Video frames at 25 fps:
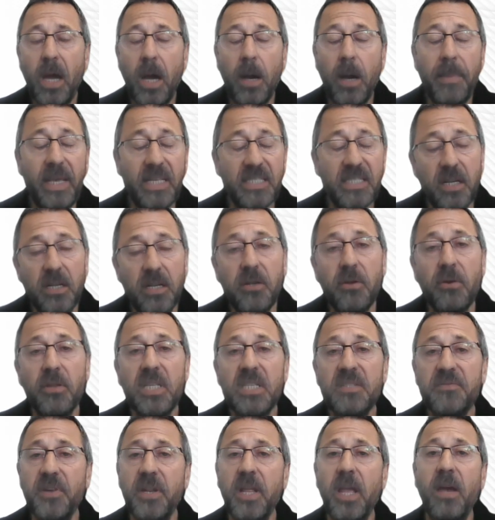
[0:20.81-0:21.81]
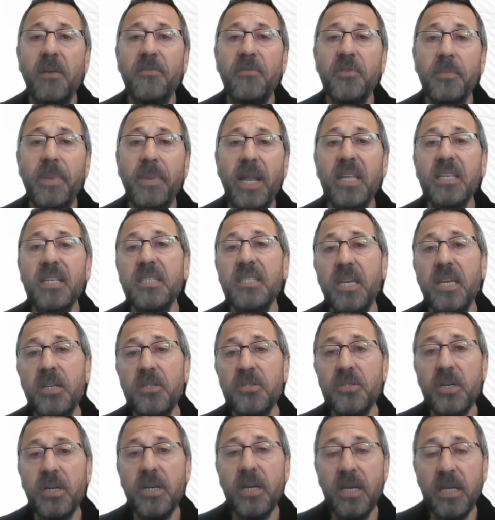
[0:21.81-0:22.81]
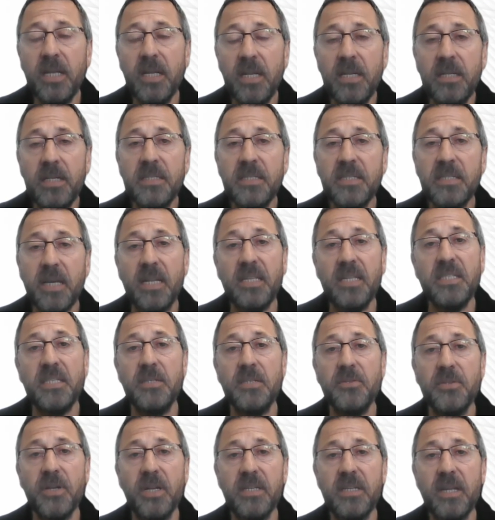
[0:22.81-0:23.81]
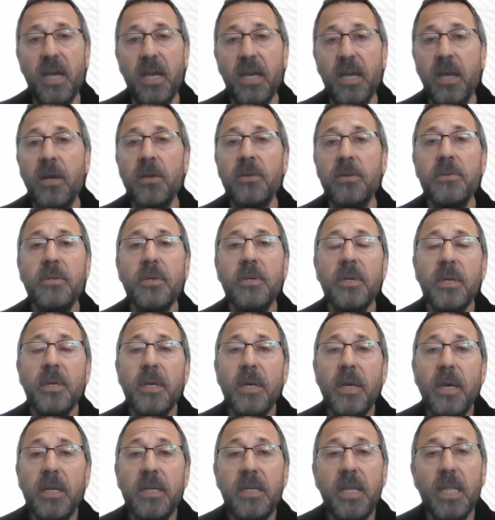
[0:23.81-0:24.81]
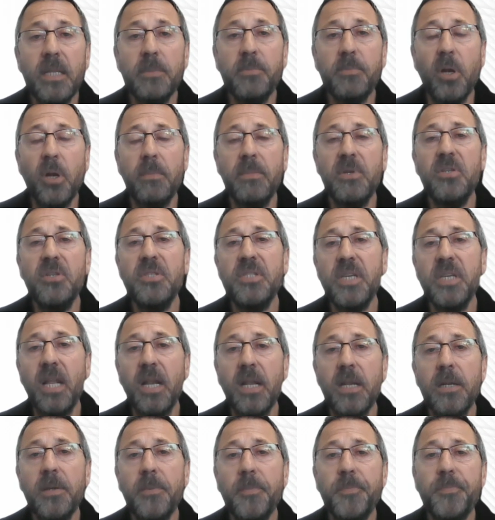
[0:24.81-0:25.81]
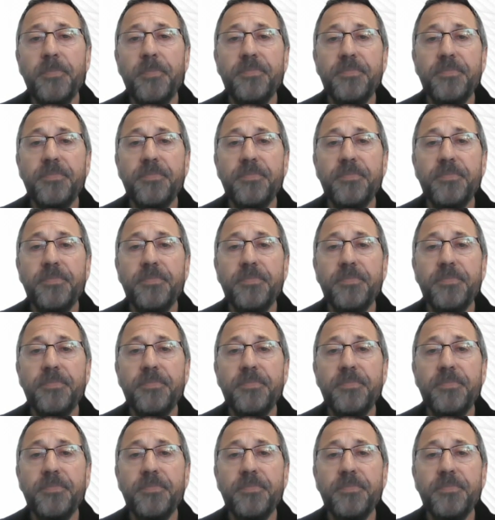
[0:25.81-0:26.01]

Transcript: I'm actually doing this video from Alexandra in sunny central Otago, down the bottom of New Zealand.